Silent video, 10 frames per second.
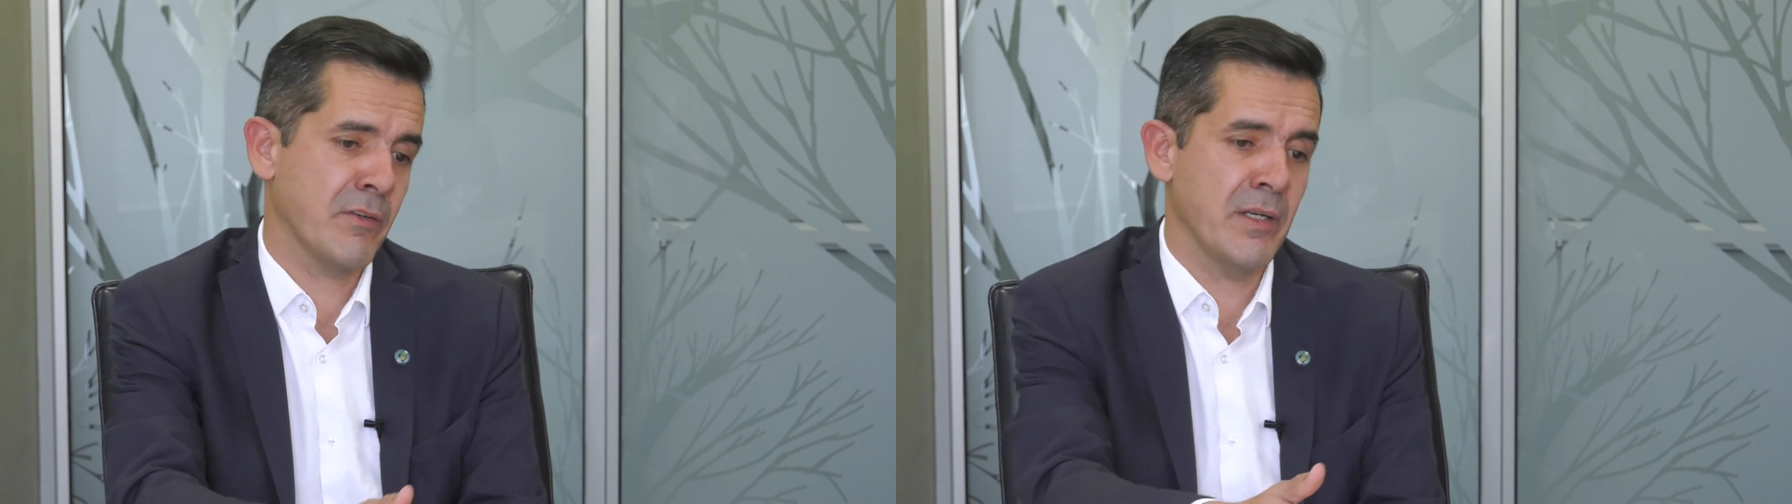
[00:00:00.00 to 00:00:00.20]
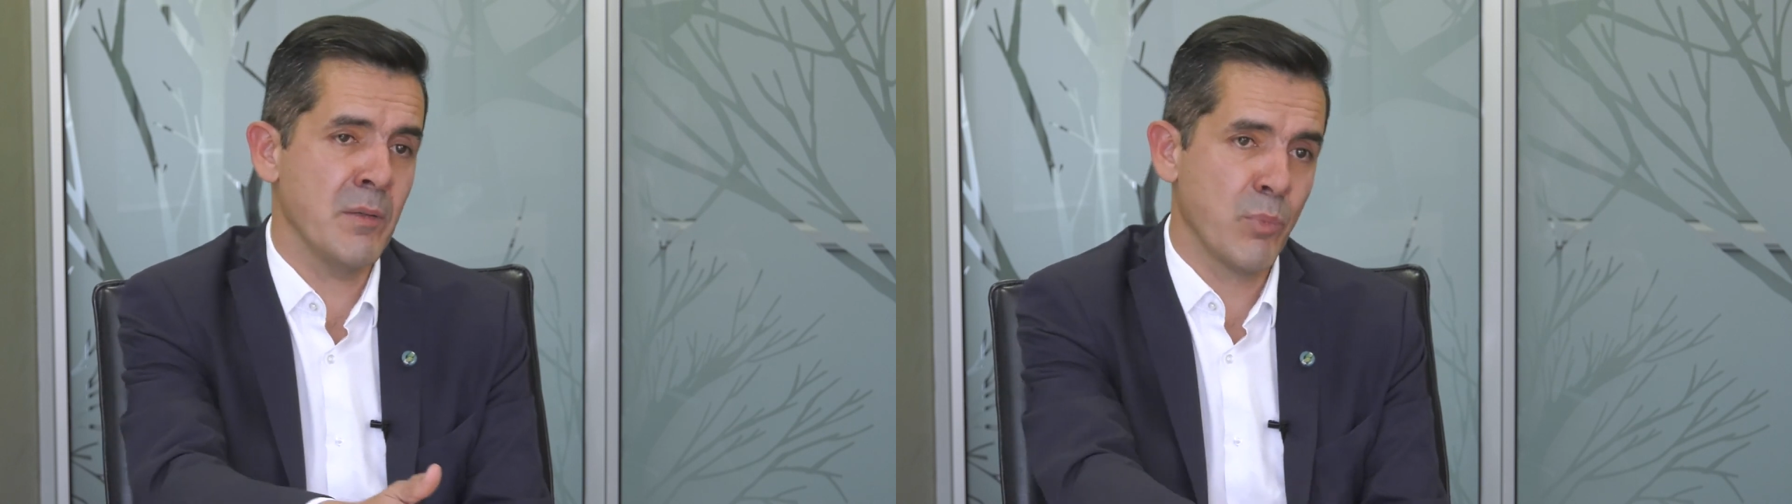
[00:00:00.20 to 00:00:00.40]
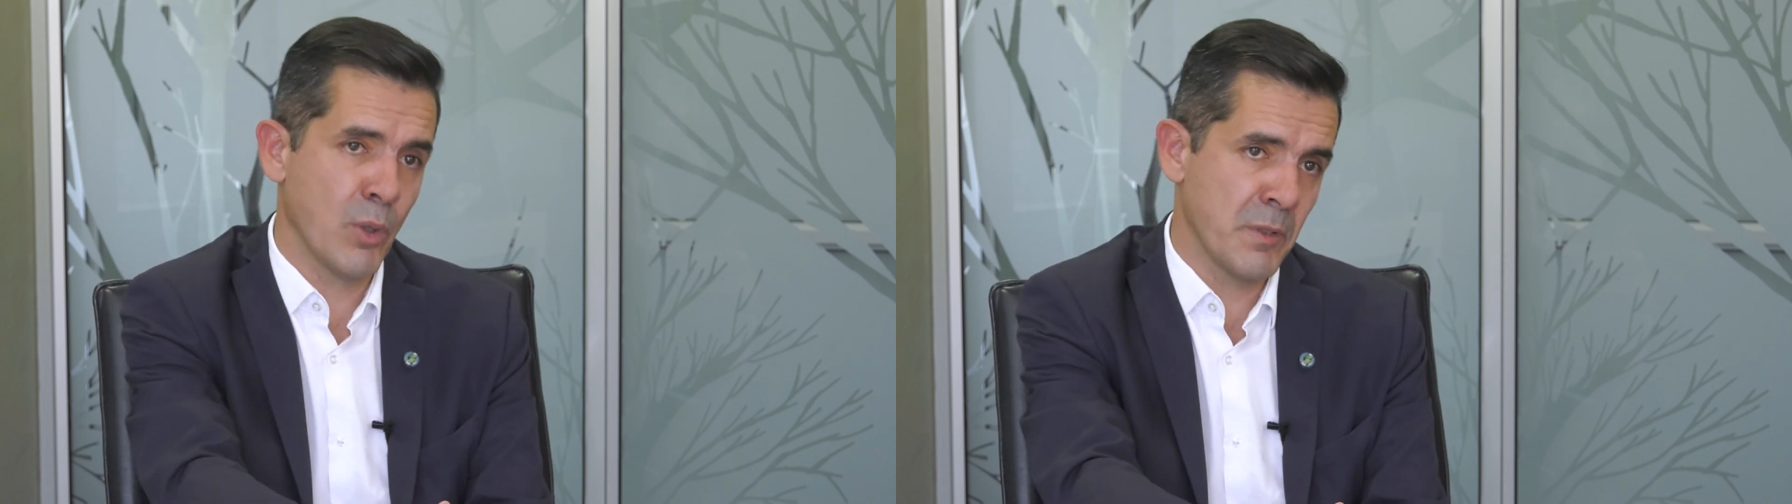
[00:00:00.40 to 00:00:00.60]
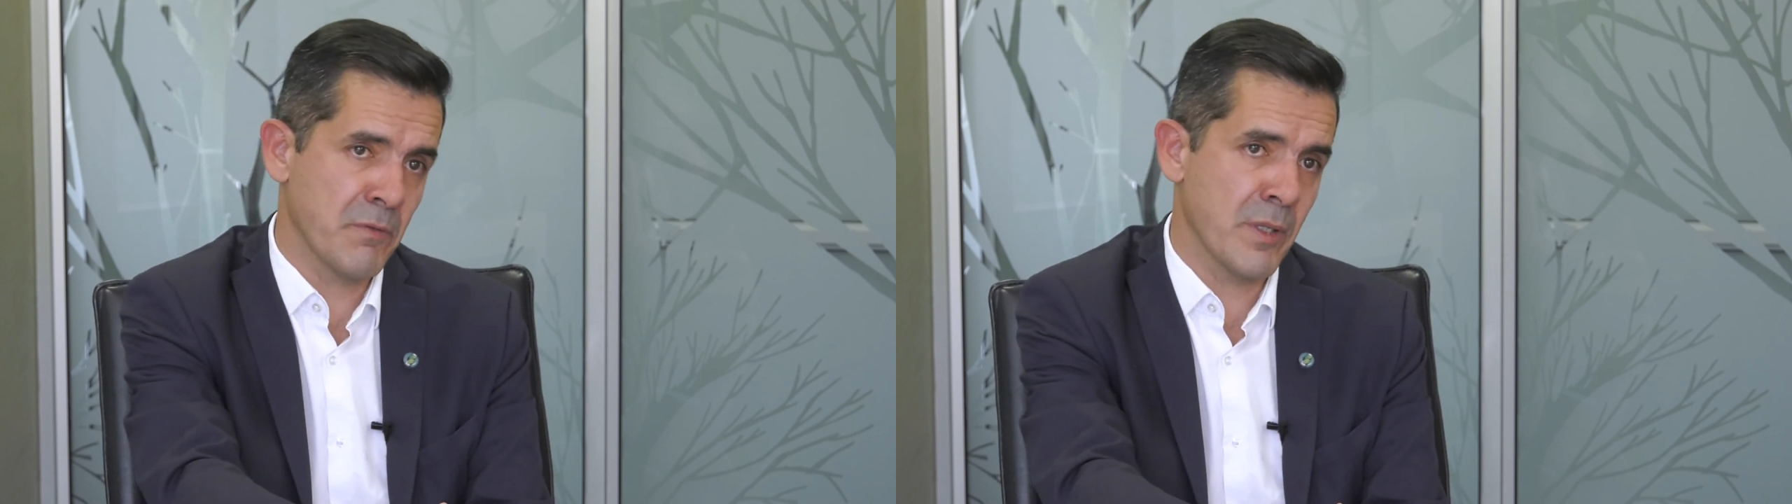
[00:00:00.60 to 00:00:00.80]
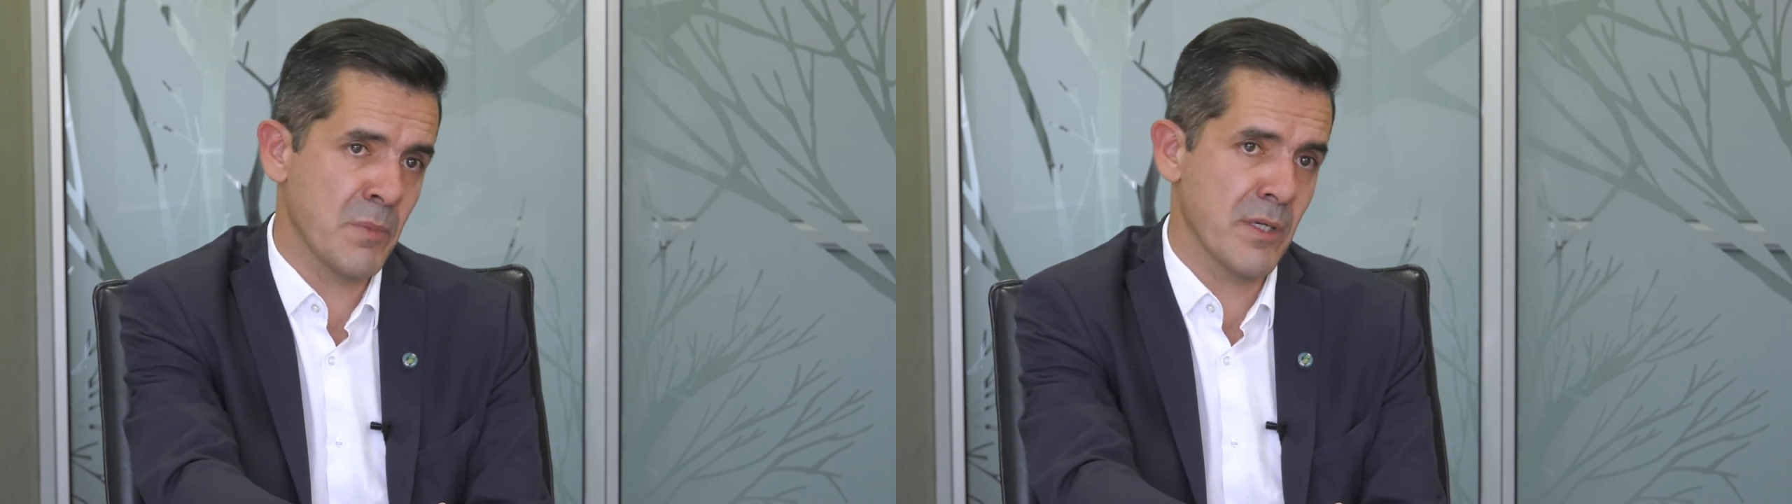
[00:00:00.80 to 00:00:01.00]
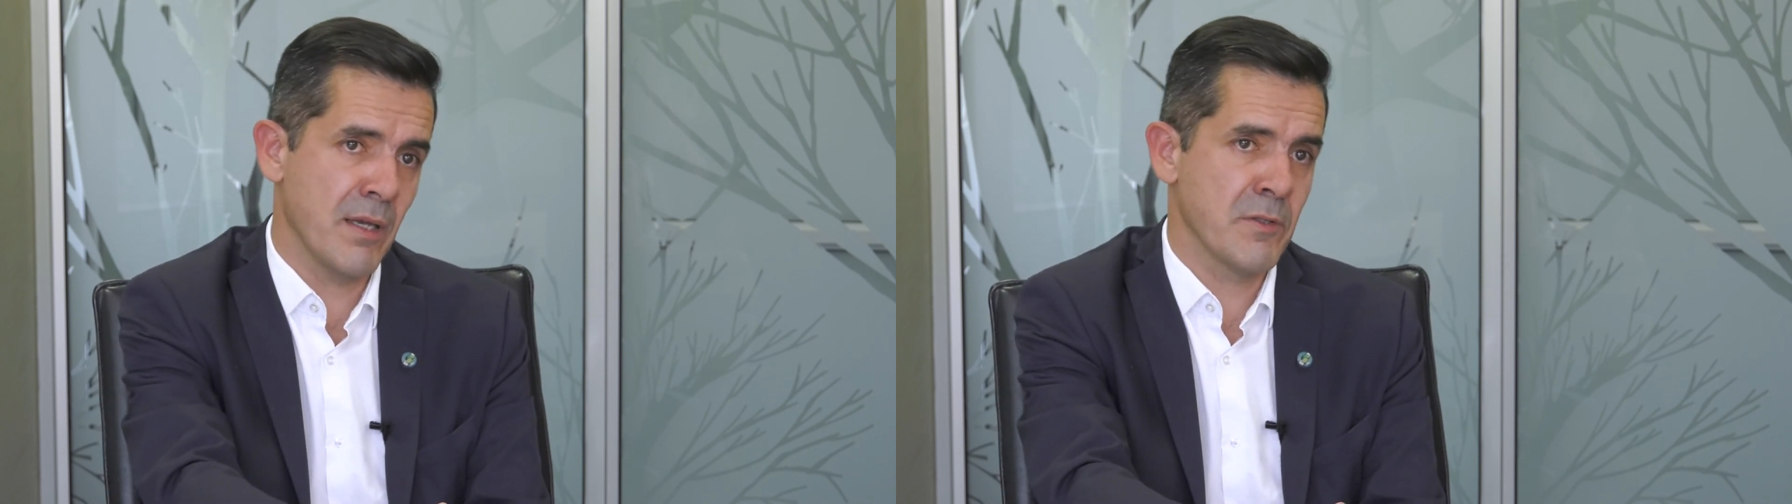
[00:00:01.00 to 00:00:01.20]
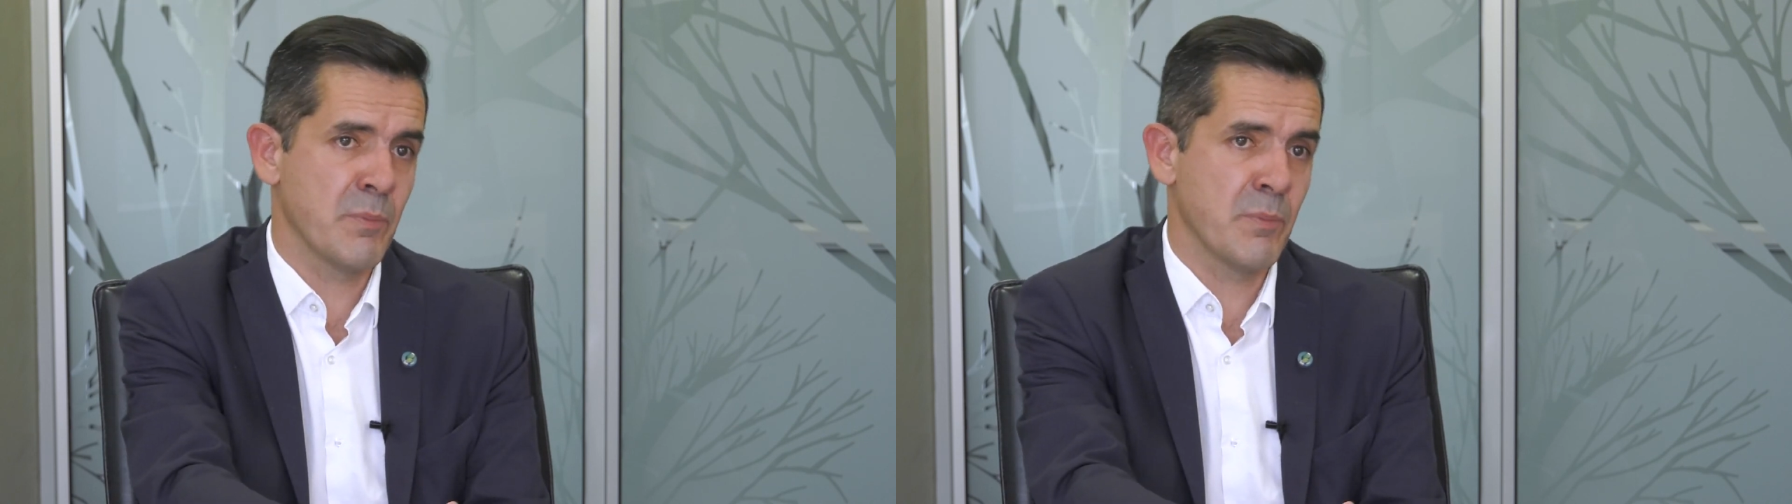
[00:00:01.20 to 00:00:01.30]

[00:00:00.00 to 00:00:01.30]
create employment for themselves,